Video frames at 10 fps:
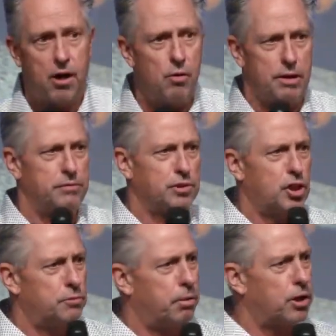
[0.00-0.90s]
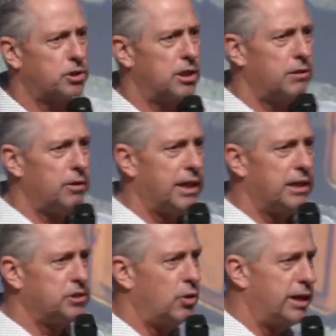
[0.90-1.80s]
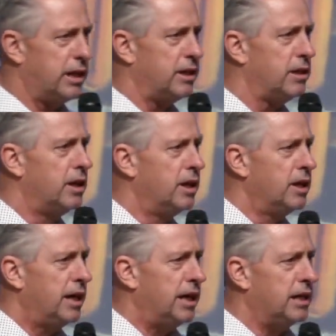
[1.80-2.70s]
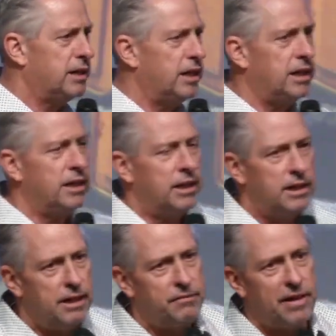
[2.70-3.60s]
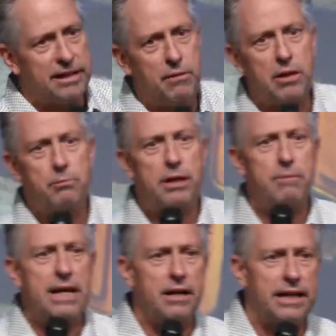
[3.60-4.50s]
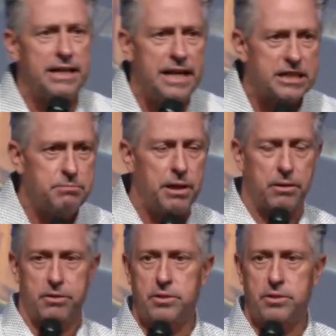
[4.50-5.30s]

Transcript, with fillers: Oh, it was good, Parson. I really enjoyed it. And, and uh, in fact, they want to bring me out again next month.